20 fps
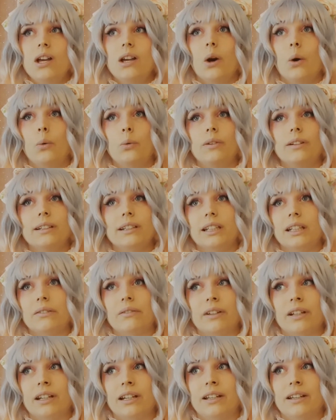only give
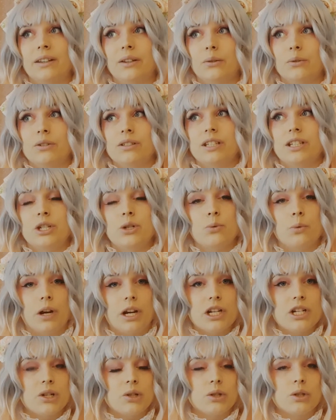it in those
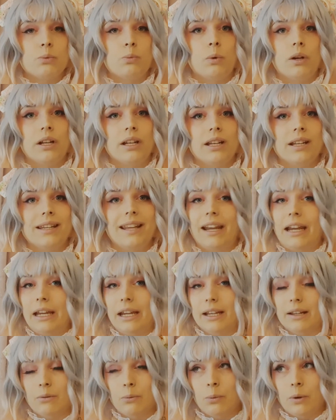situations when they
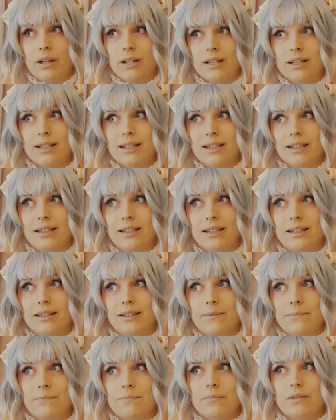when the